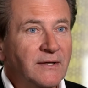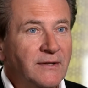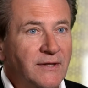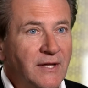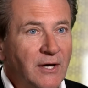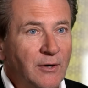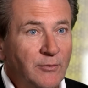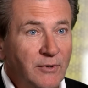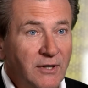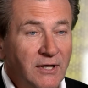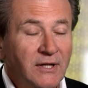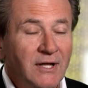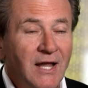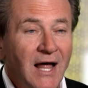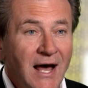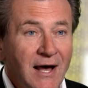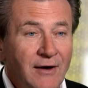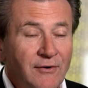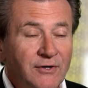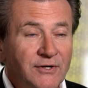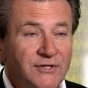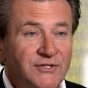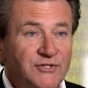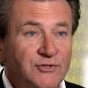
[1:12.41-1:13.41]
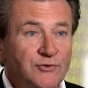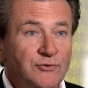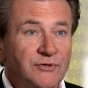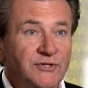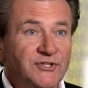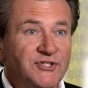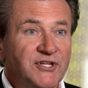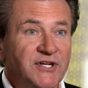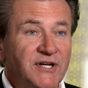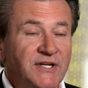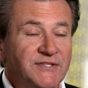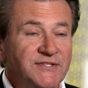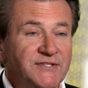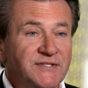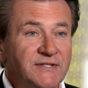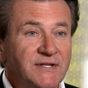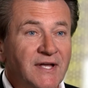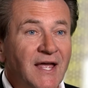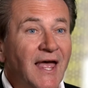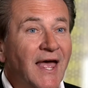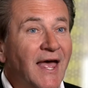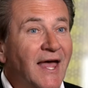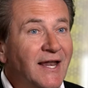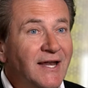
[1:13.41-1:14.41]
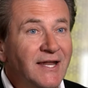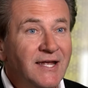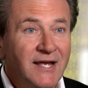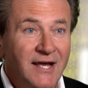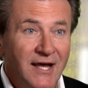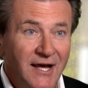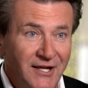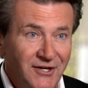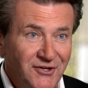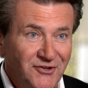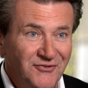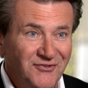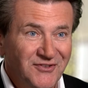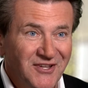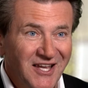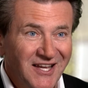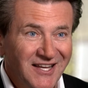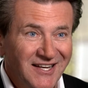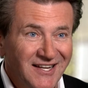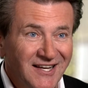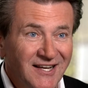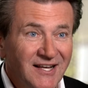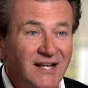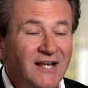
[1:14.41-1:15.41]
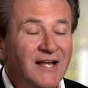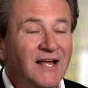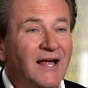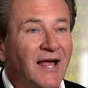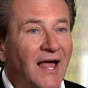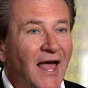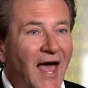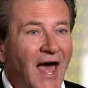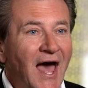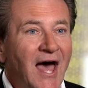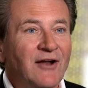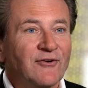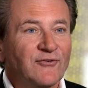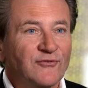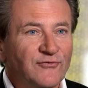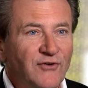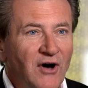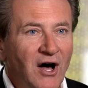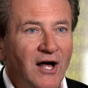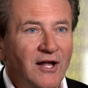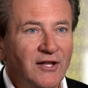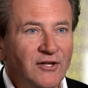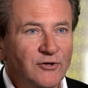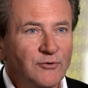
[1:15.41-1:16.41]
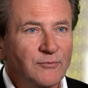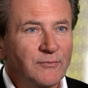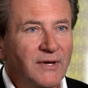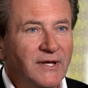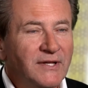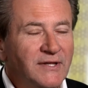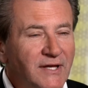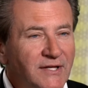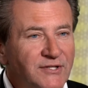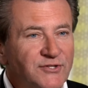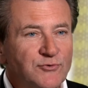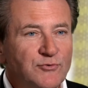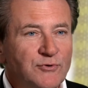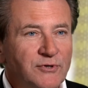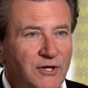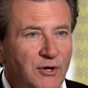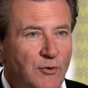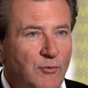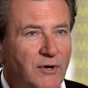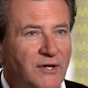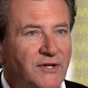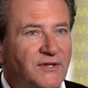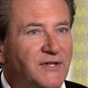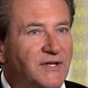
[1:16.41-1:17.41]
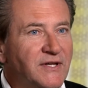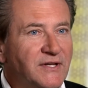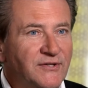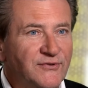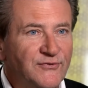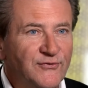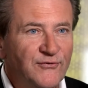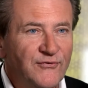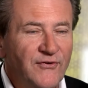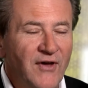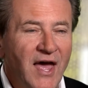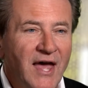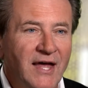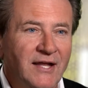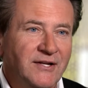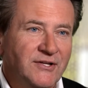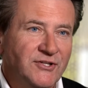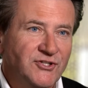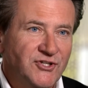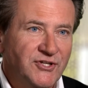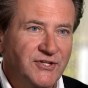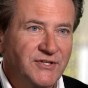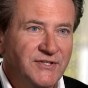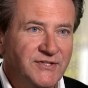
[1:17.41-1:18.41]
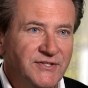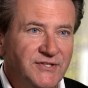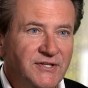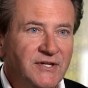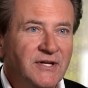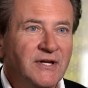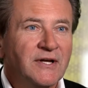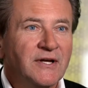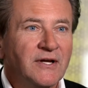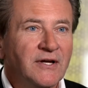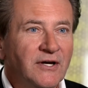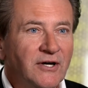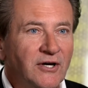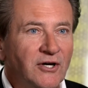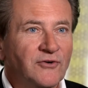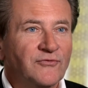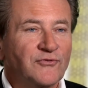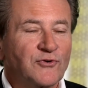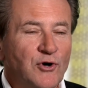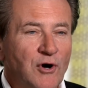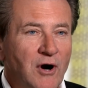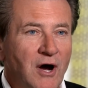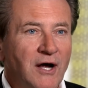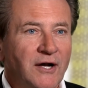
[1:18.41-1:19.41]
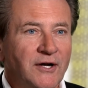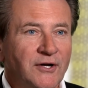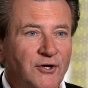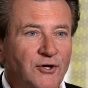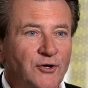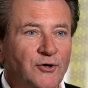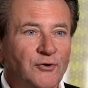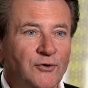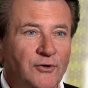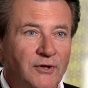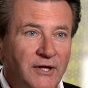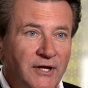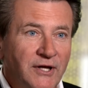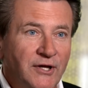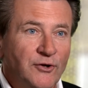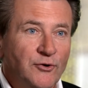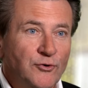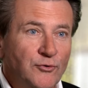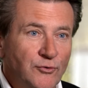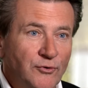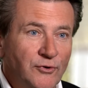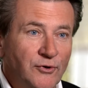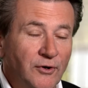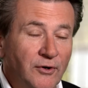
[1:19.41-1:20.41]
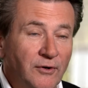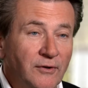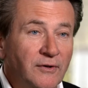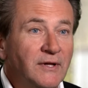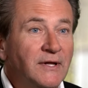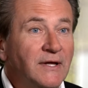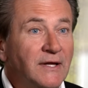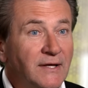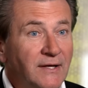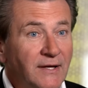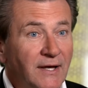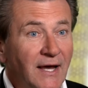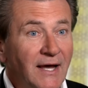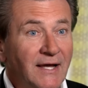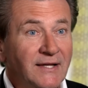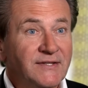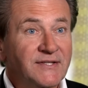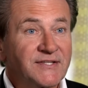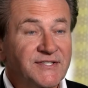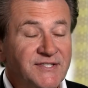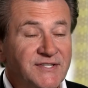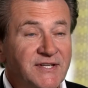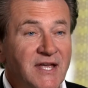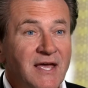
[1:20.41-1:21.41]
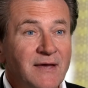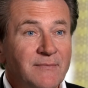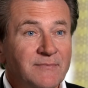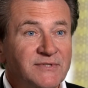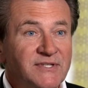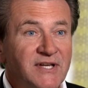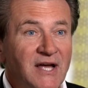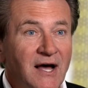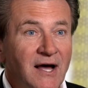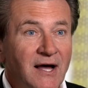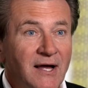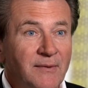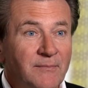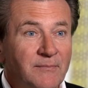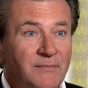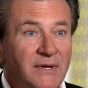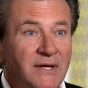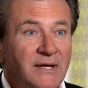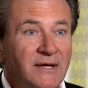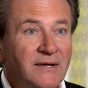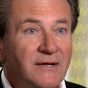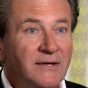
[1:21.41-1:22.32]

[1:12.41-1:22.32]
that would allow us to ingest any kind of data at volume. And that's really one of the advantages of Chronicle and Google. At the same time,